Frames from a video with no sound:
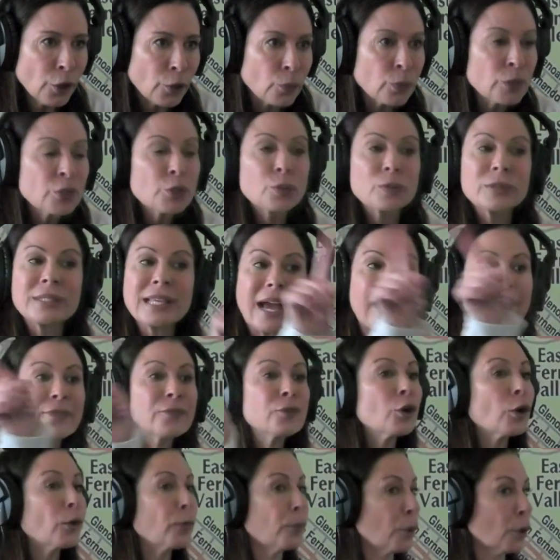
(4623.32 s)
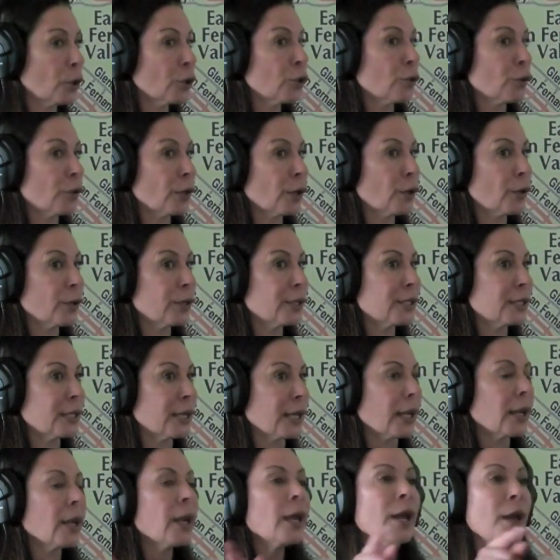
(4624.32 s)
were, which was after A Portrait of
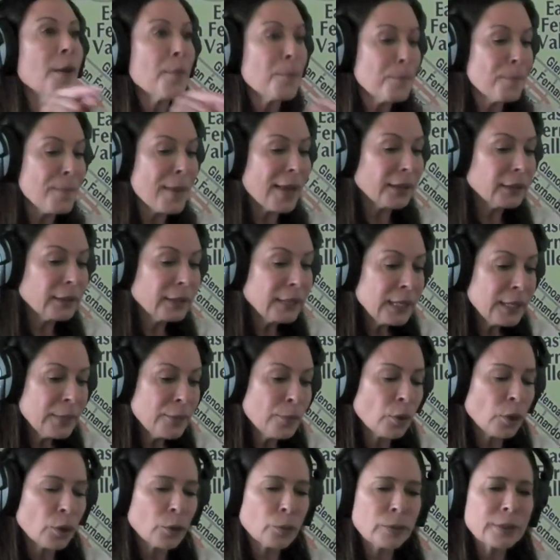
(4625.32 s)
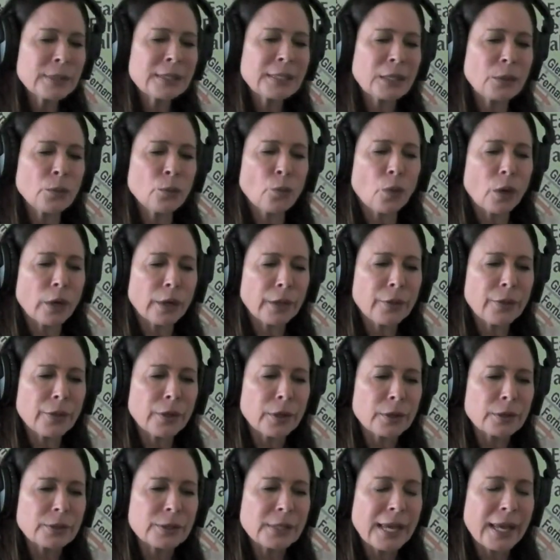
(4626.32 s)
Christie. Melanie Moore was in one of
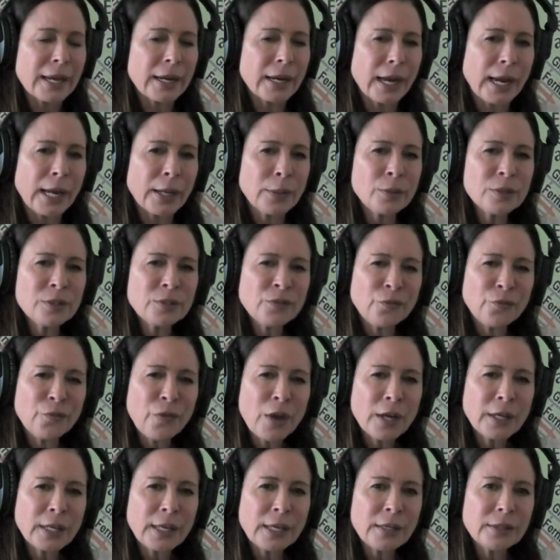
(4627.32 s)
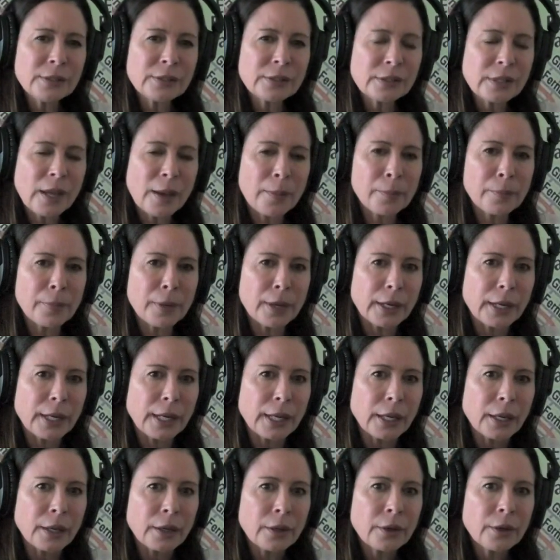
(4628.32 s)
those, and I was fucking
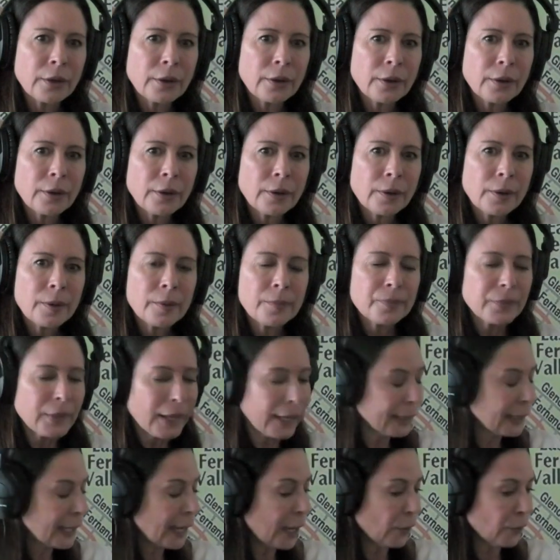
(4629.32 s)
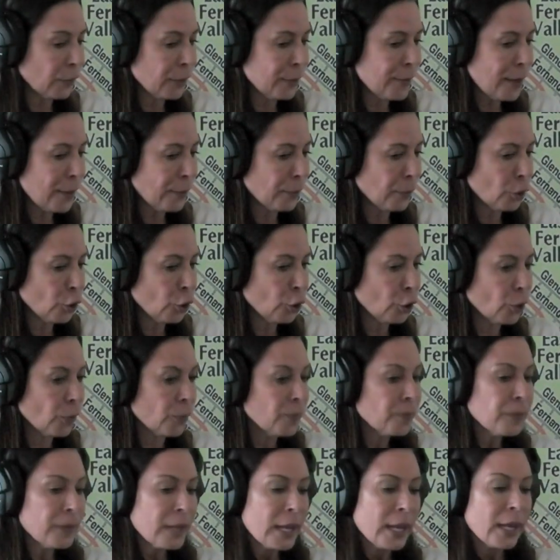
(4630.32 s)
somebody. I can't remember
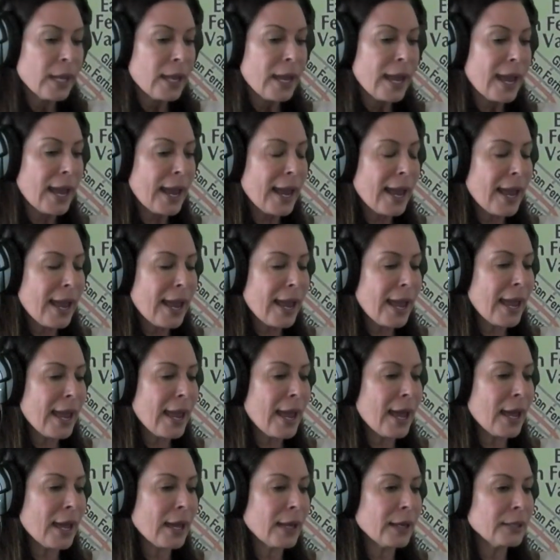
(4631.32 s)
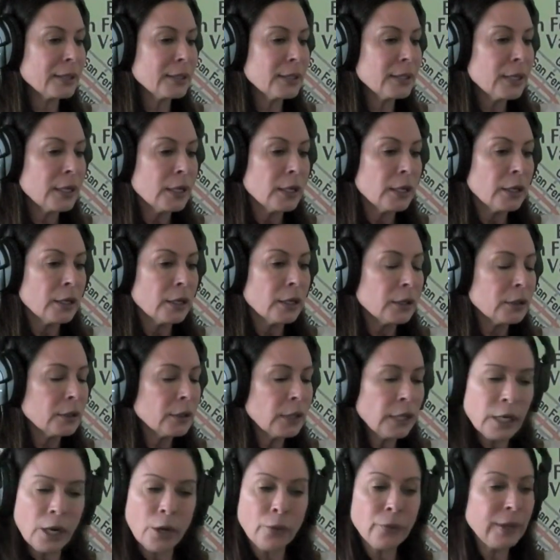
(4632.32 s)
who. And,
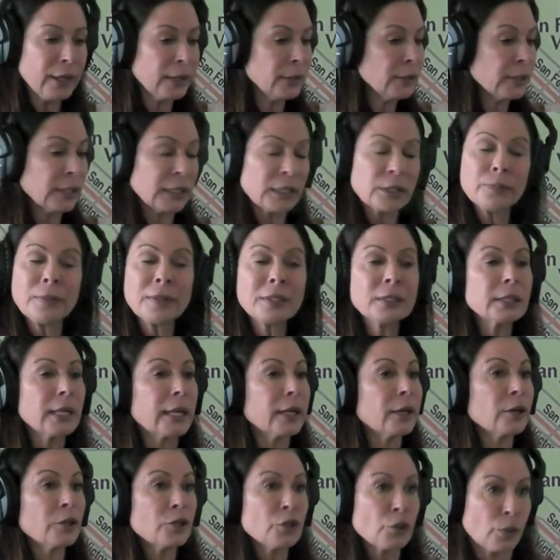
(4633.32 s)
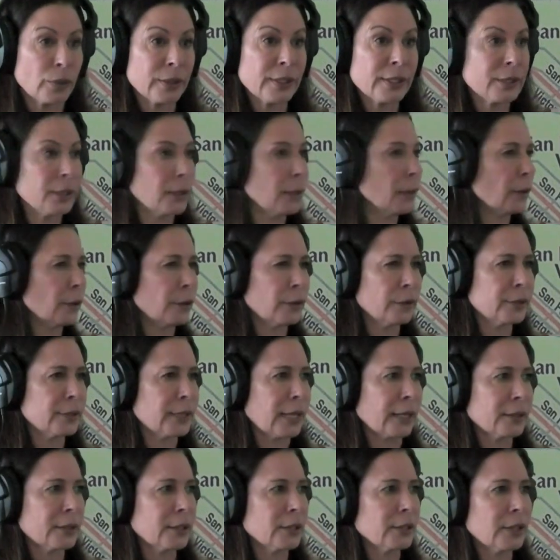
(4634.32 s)
you know, then 6 months later, Twisted or
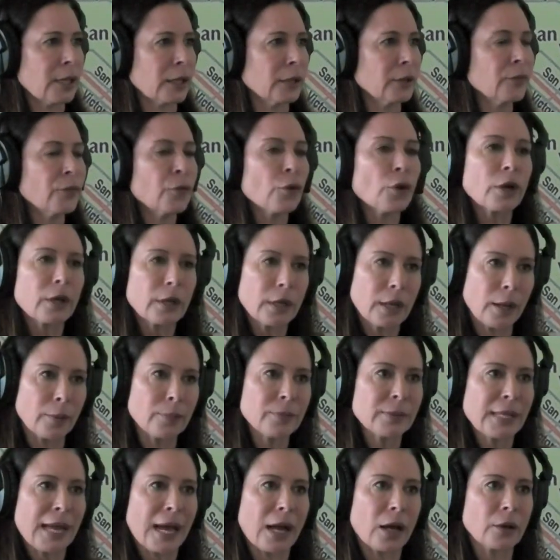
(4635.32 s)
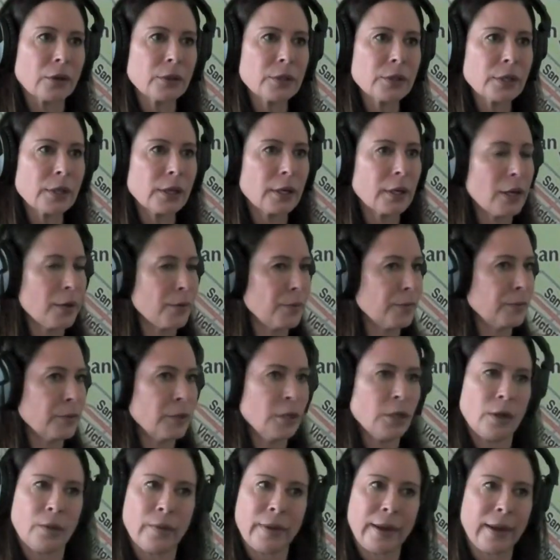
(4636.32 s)
Sex Asylum 4 comes out, and I'm,
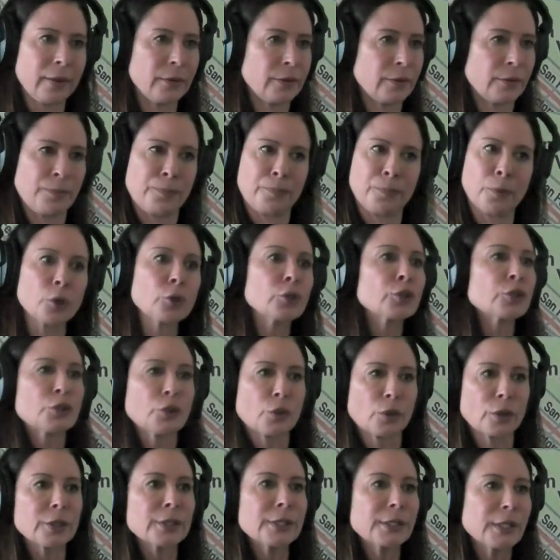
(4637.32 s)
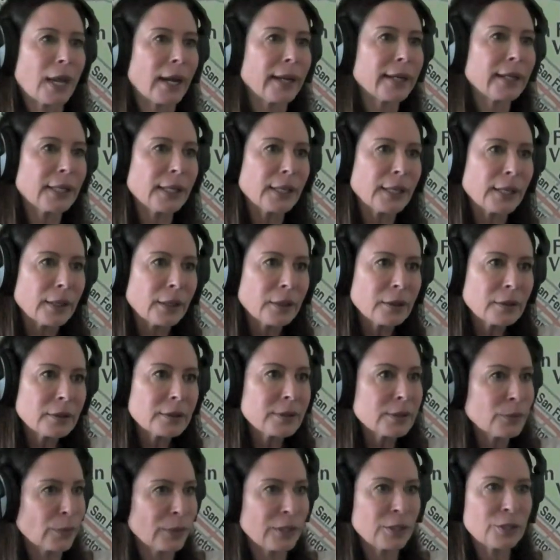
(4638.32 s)
you know, at bookstore signing it,
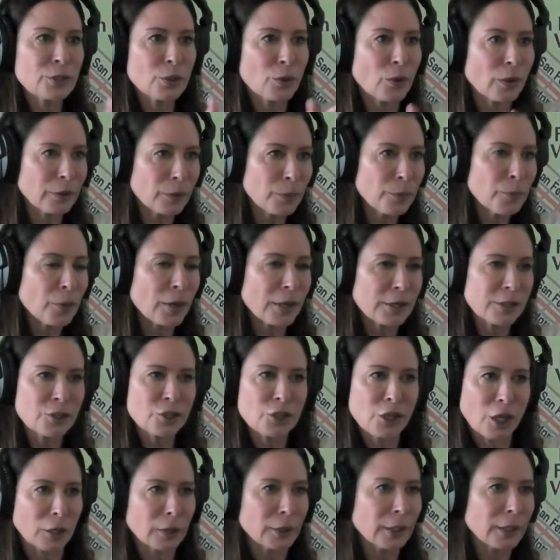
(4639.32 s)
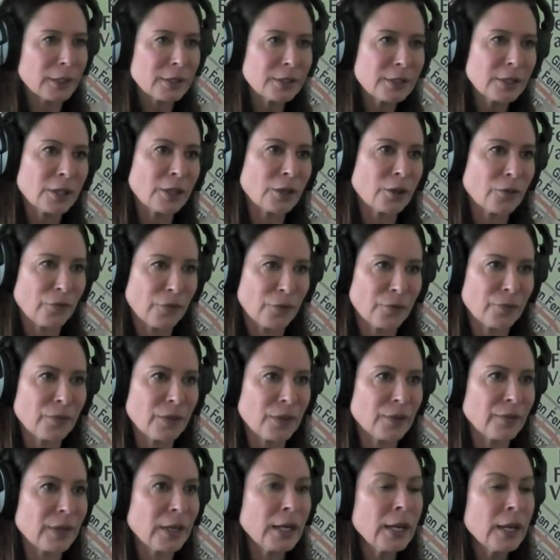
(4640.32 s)
because we used to go on the press junkets, you know, from
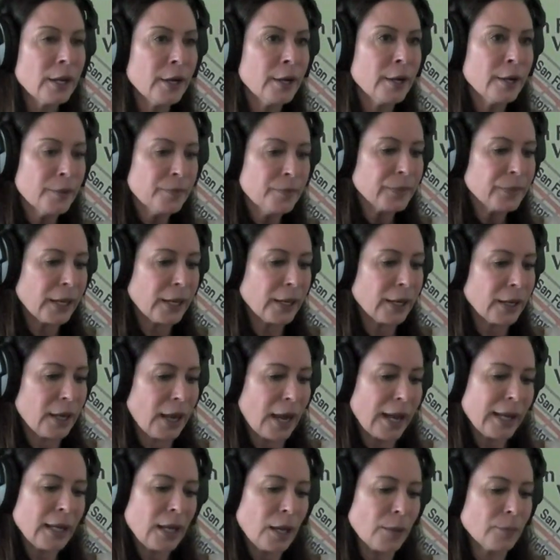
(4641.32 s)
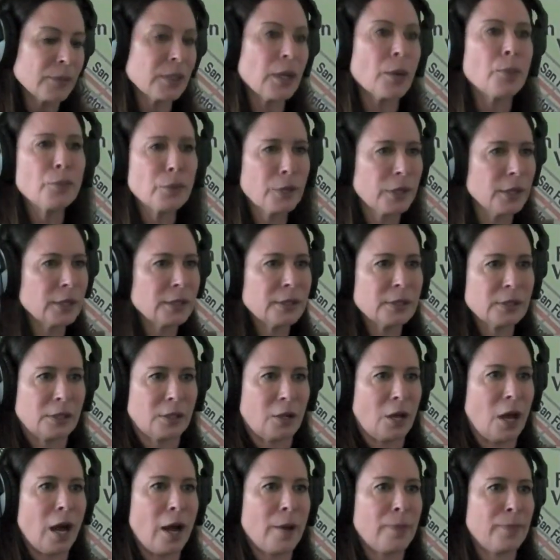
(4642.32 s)
Vivid, and a guy comes up with his
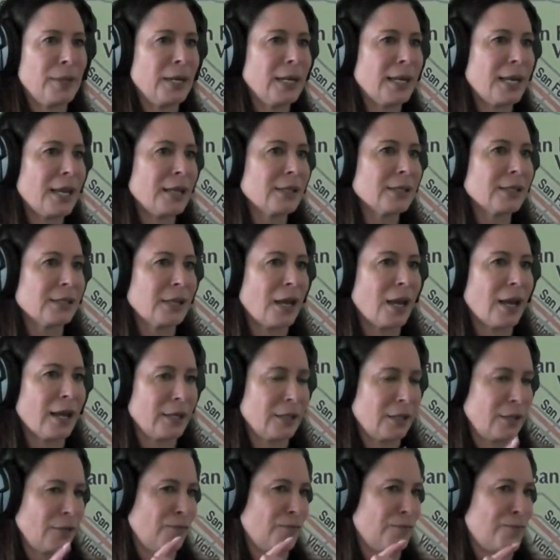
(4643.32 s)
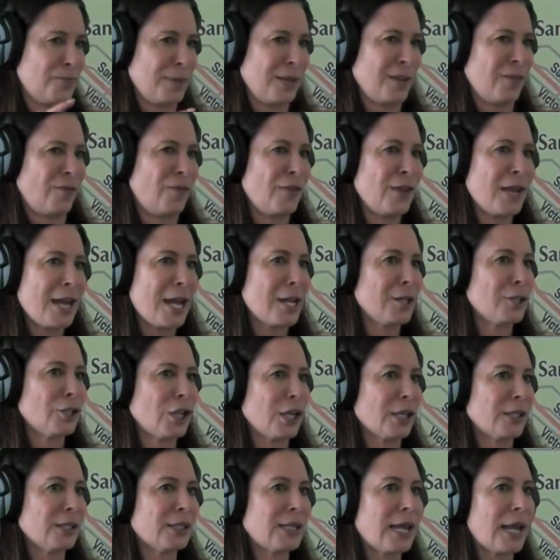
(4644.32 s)
copy to get signed, the
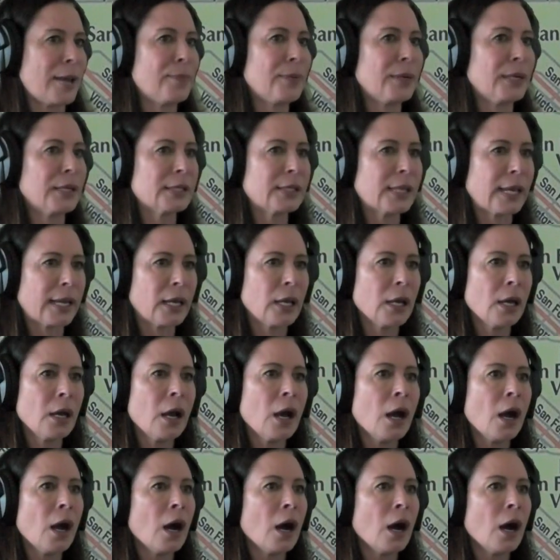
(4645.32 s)
VHS tape, and he's like,